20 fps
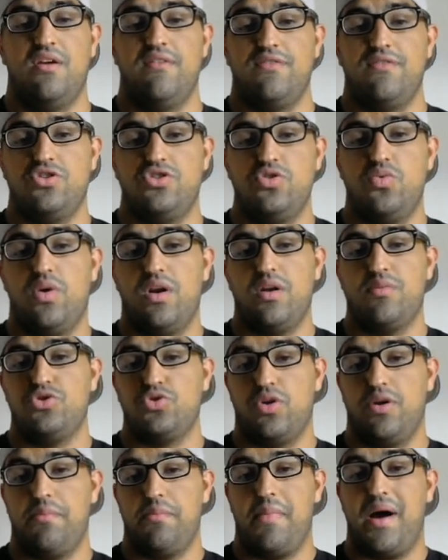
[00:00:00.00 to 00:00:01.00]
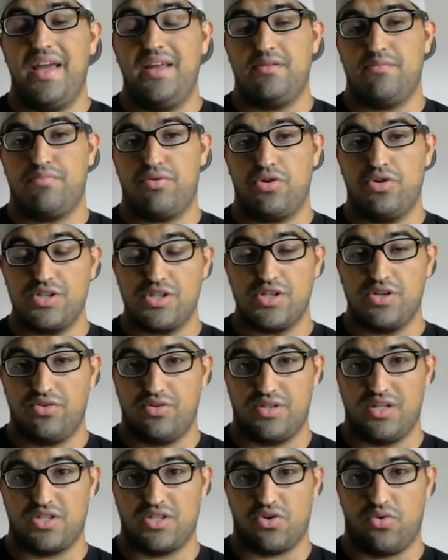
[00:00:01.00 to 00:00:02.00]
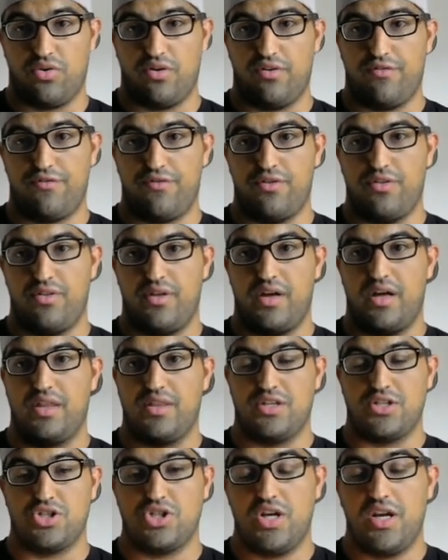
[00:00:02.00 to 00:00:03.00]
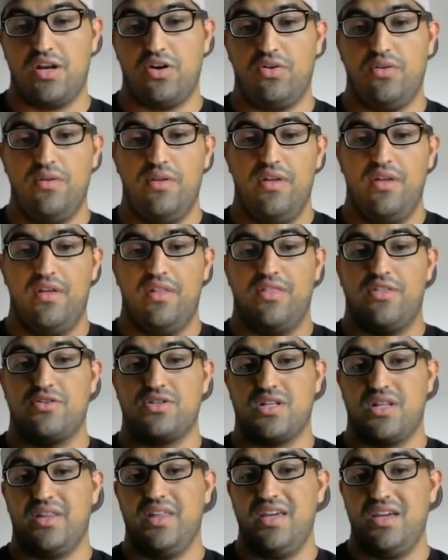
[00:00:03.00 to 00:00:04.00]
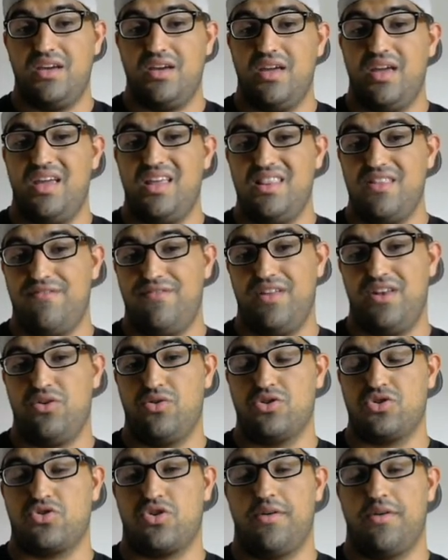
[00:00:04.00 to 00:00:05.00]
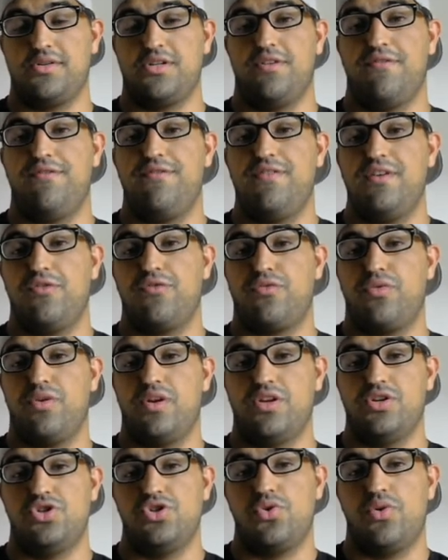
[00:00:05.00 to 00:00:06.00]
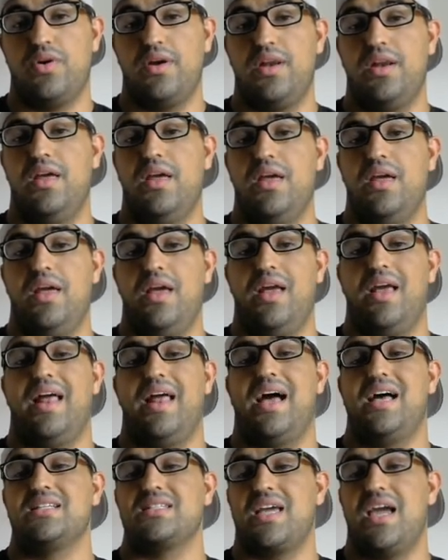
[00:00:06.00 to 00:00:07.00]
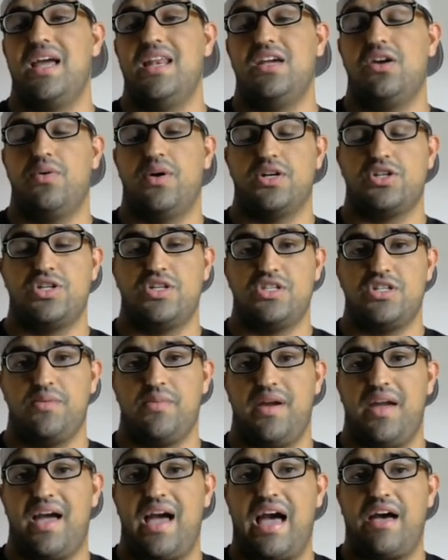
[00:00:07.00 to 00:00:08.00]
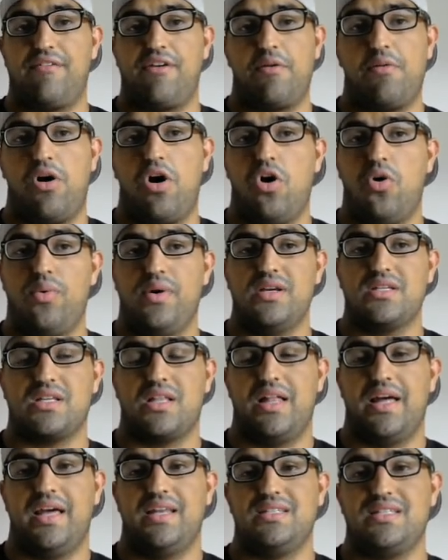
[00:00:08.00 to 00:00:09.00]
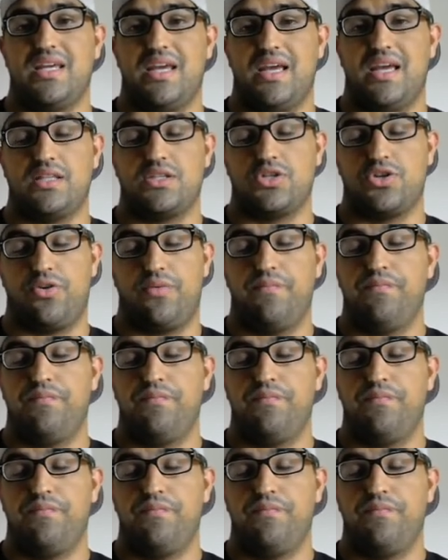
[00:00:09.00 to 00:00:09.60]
If you do want to join my personal Discord for this channel, there's a link in the video description. Feel free to join and ask any questions you may have. I'm always glad to answer.